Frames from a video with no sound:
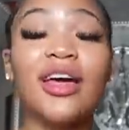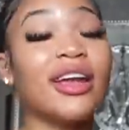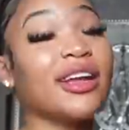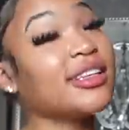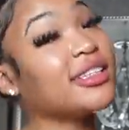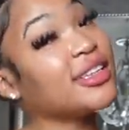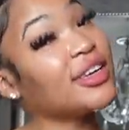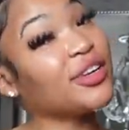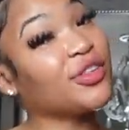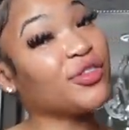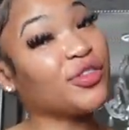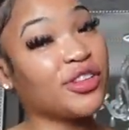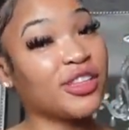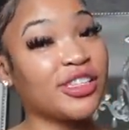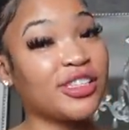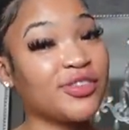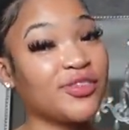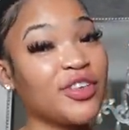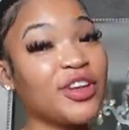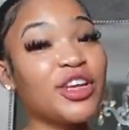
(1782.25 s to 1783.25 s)
that is it for
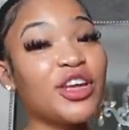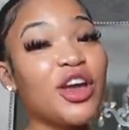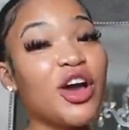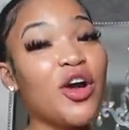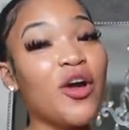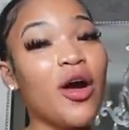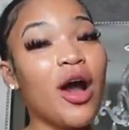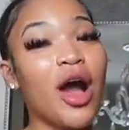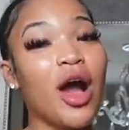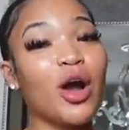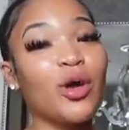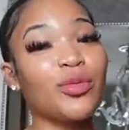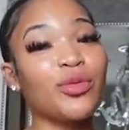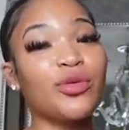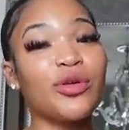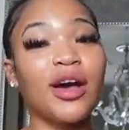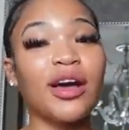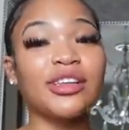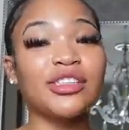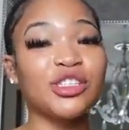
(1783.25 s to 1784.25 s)
this video. I hope
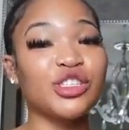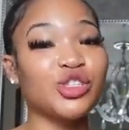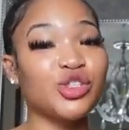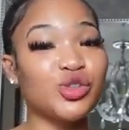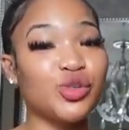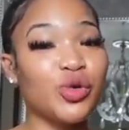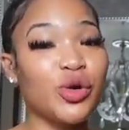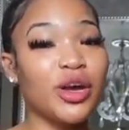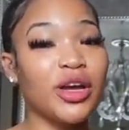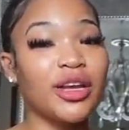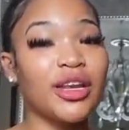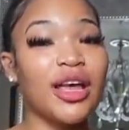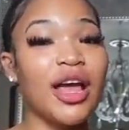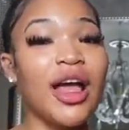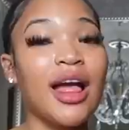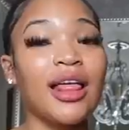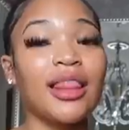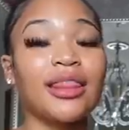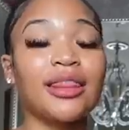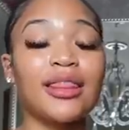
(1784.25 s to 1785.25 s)
you guys enjoyed.
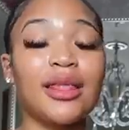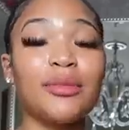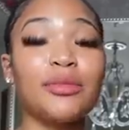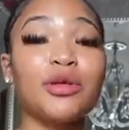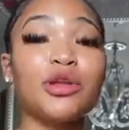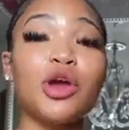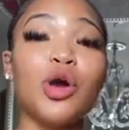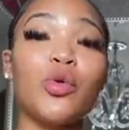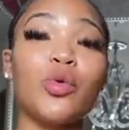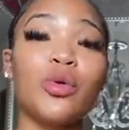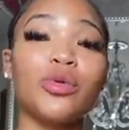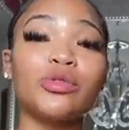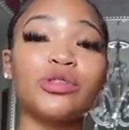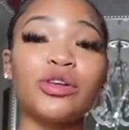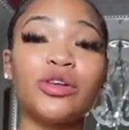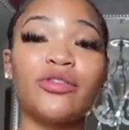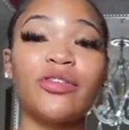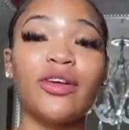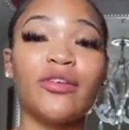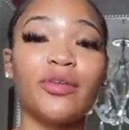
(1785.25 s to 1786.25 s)
Let me know what was
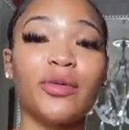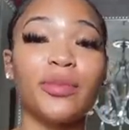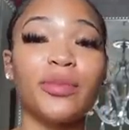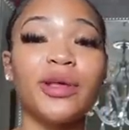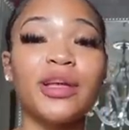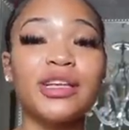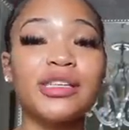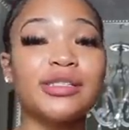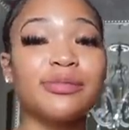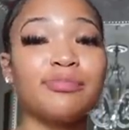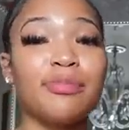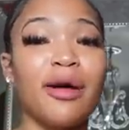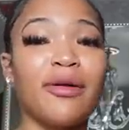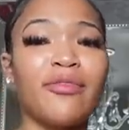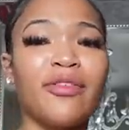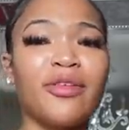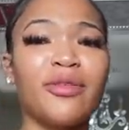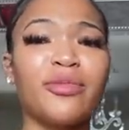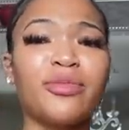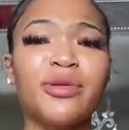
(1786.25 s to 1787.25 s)
your favorite piece. My
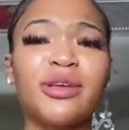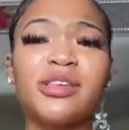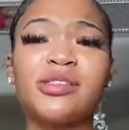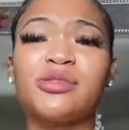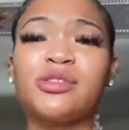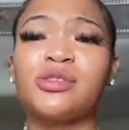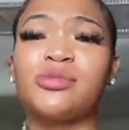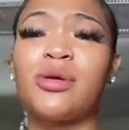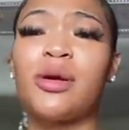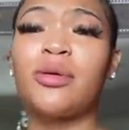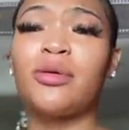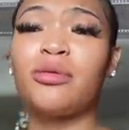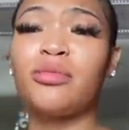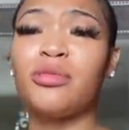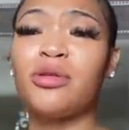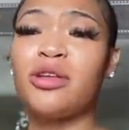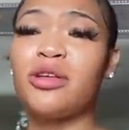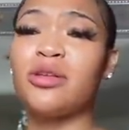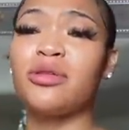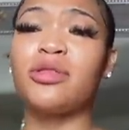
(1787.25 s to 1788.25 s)
favorite piece was
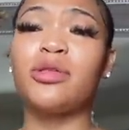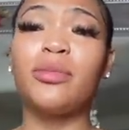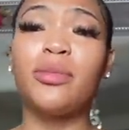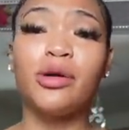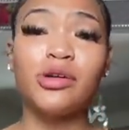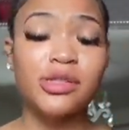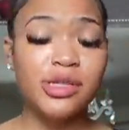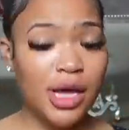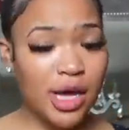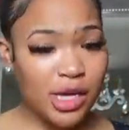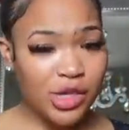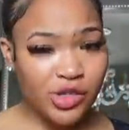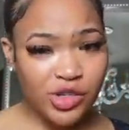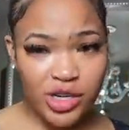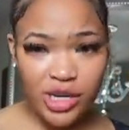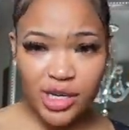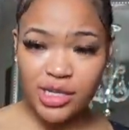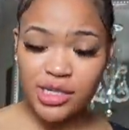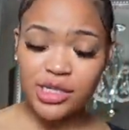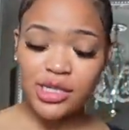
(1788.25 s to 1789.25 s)
probably the Bottega
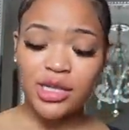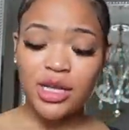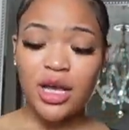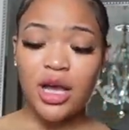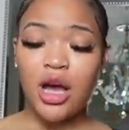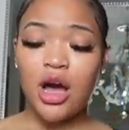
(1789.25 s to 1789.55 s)
dress,